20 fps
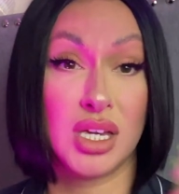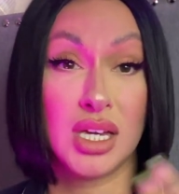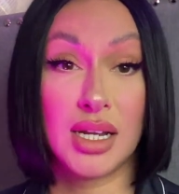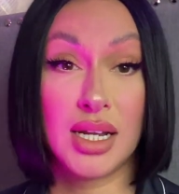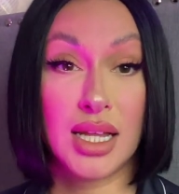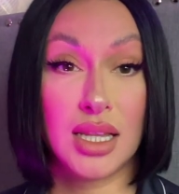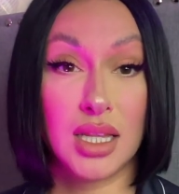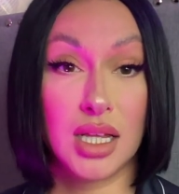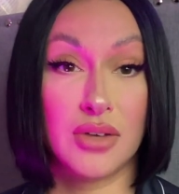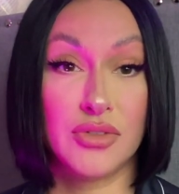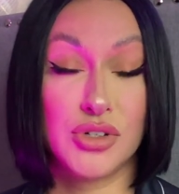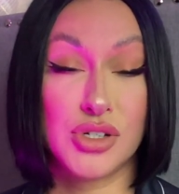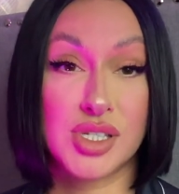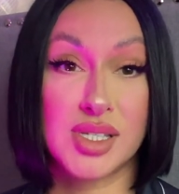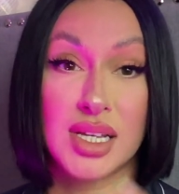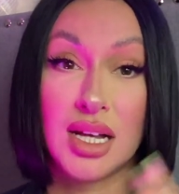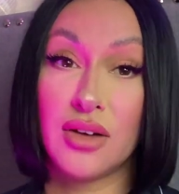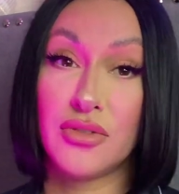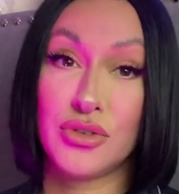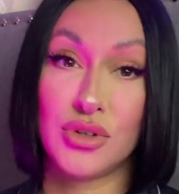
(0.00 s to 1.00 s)
cannot love
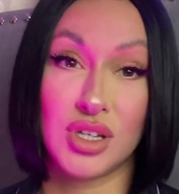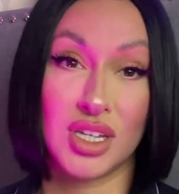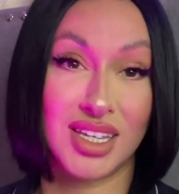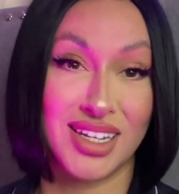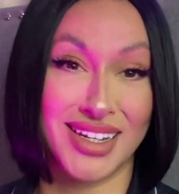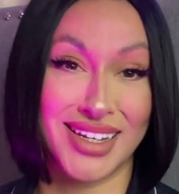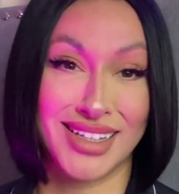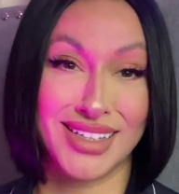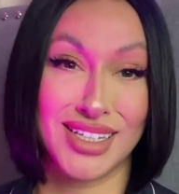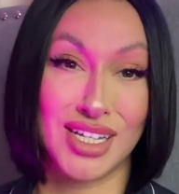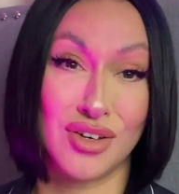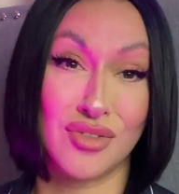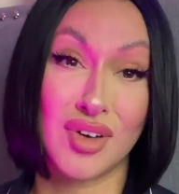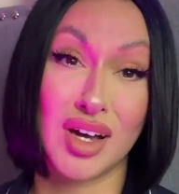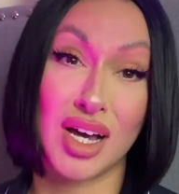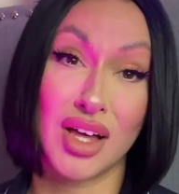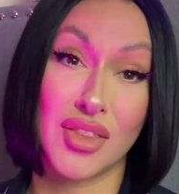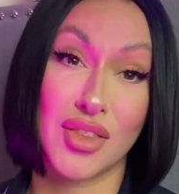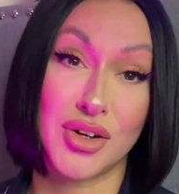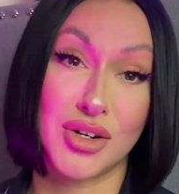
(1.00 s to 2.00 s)
yourself, you cannot love
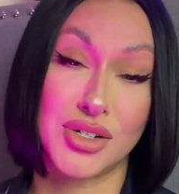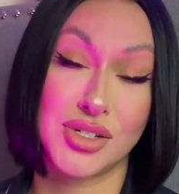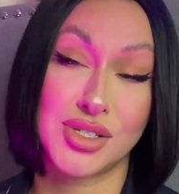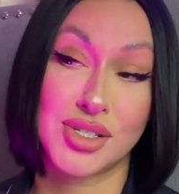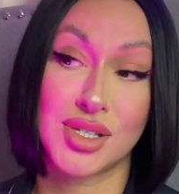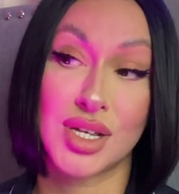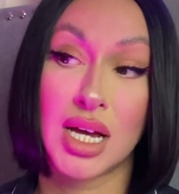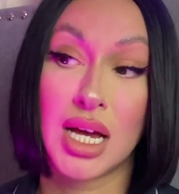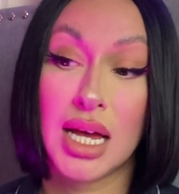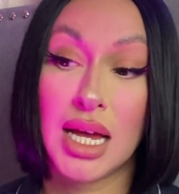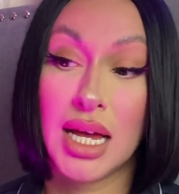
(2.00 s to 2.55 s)
others.